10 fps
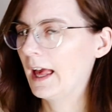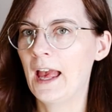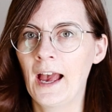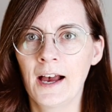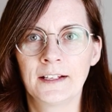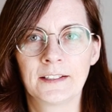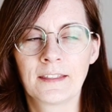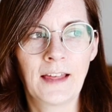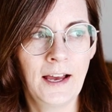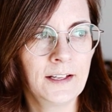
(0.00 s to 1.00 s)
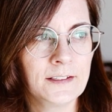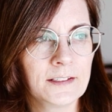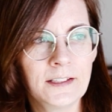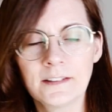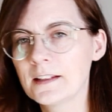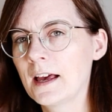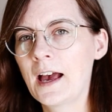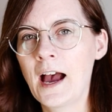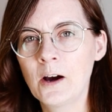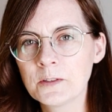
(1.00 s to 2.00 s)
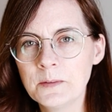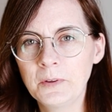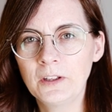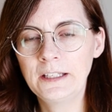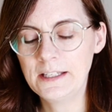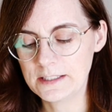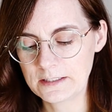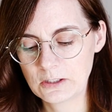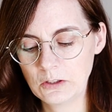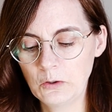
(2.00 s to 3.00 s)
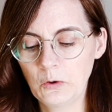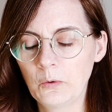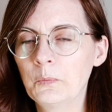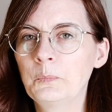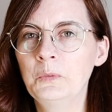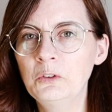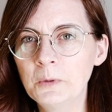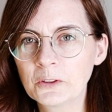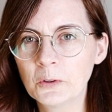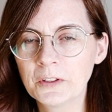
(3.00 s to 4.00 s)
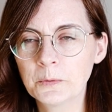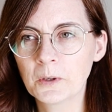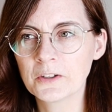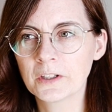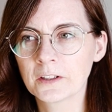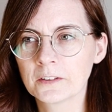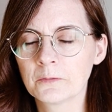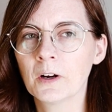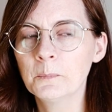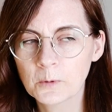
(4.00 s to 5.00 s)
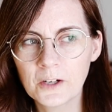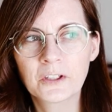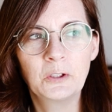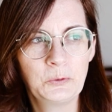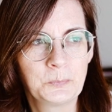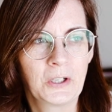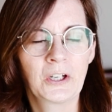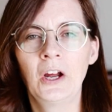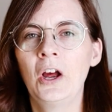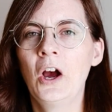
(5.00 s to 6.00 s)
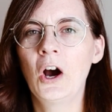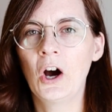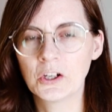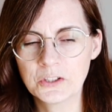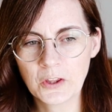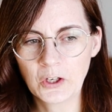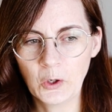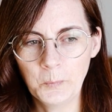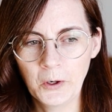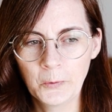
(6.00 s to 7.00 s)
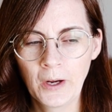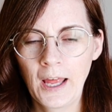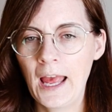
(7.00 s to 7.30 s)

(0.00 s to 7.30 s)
And that is how simple it is to move books over to from Project Gutenberg onto the Kobo.